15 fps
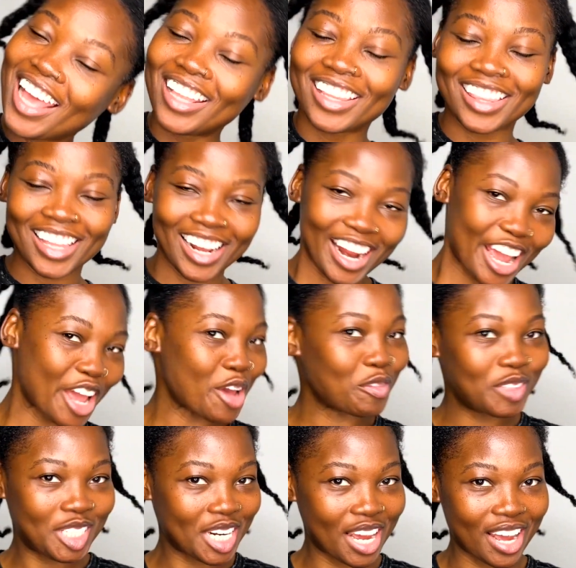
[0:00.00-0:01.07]
that I
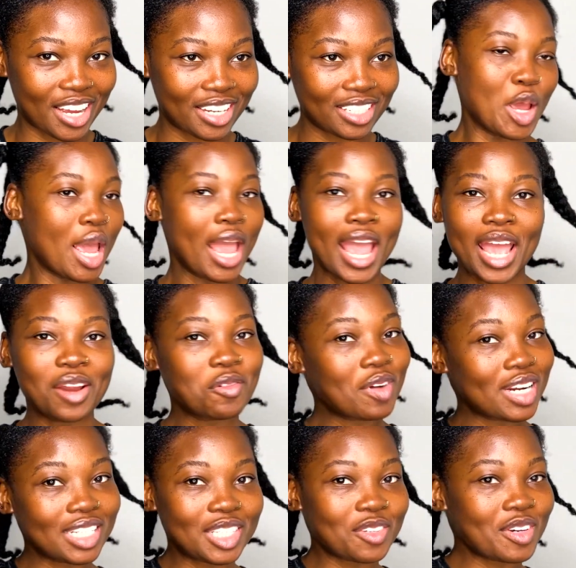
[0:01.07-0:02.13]
have done and ready to